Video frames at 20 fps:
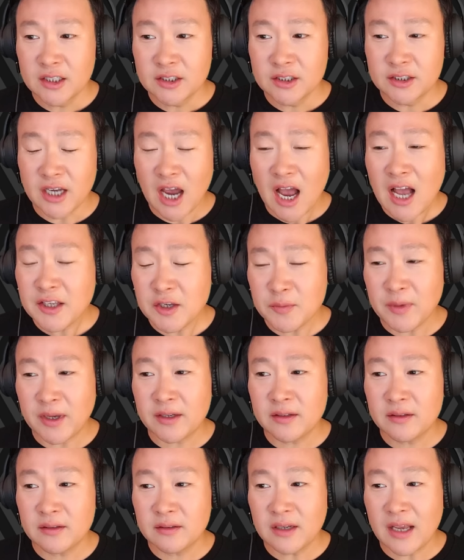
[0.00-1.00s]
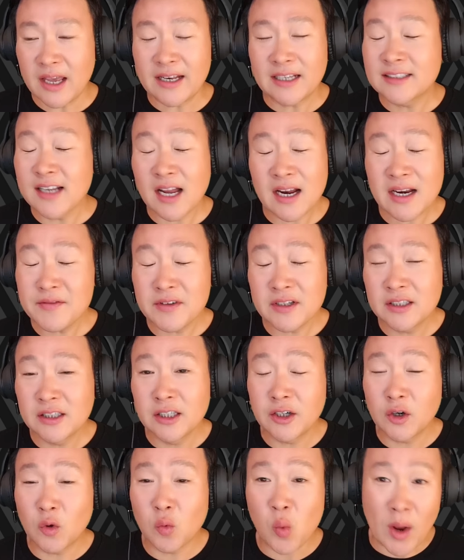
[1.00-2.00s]
document. And it's not even
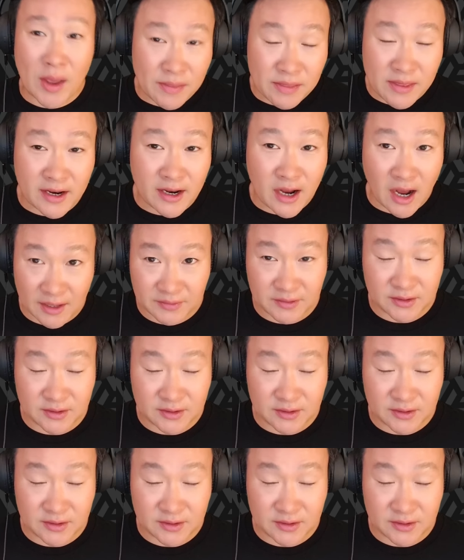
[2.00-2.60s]
clear when they got